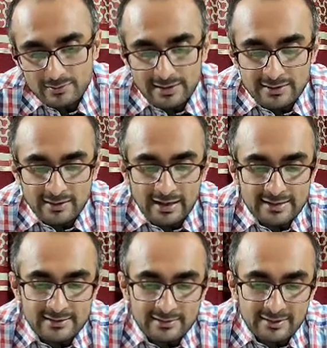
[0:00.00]

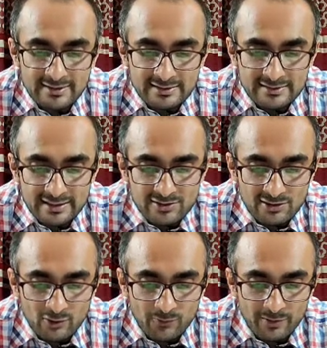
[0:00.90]
catalyze
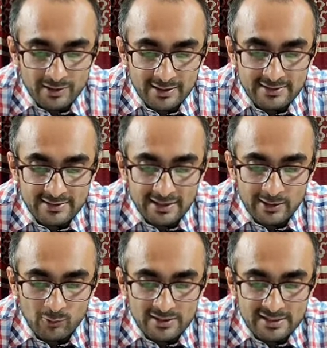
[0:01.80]
condensation of
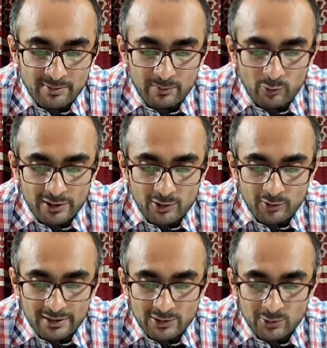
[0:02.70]
acetyl coenzyme A
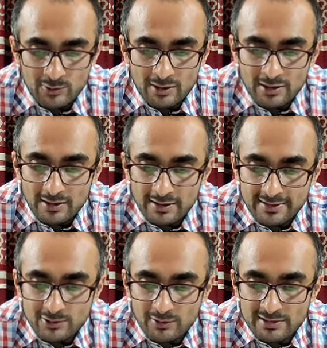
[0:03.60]
molecule into
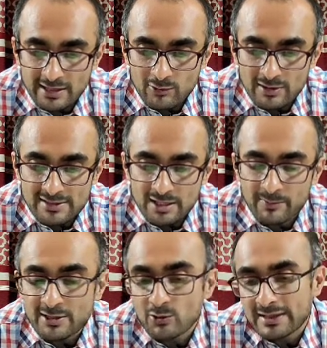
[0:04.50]
acetoacetyl
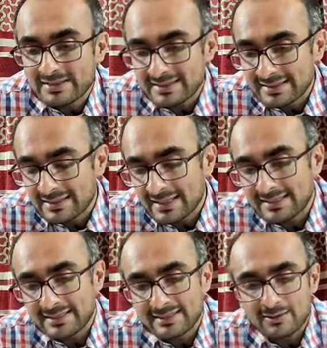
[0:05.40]
coenzyme A during
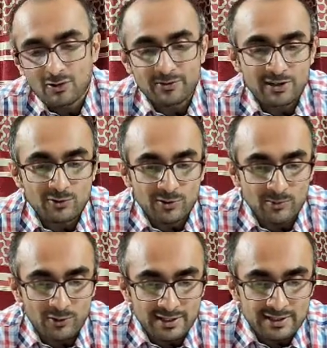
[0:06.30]
synthesis of
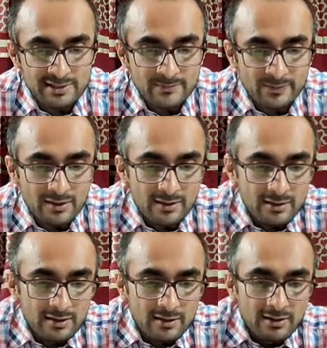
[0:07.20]
ketone bodies.
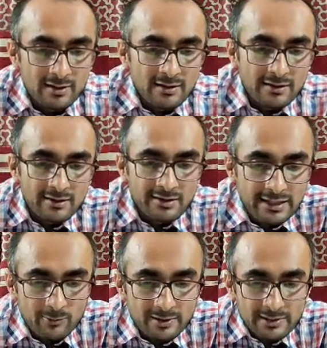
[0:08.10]

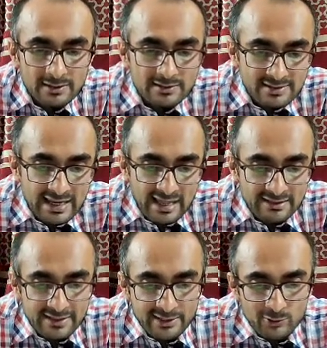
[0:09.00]
Liver
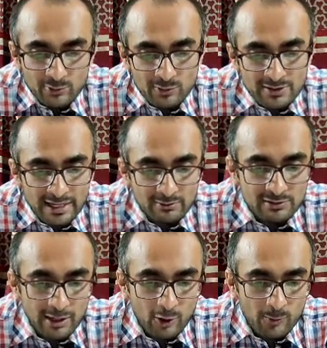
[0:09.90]
cell, they do not
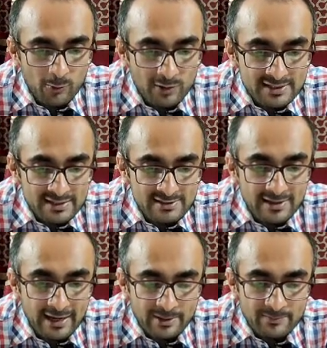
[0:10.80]
have thiophorase
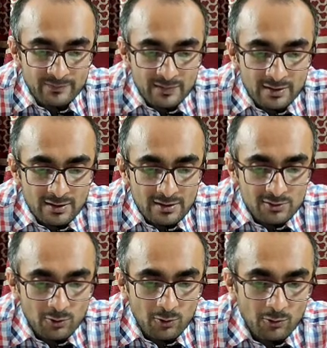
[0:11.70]
enzyme,
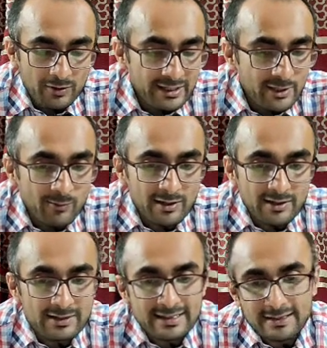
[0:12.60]
so liver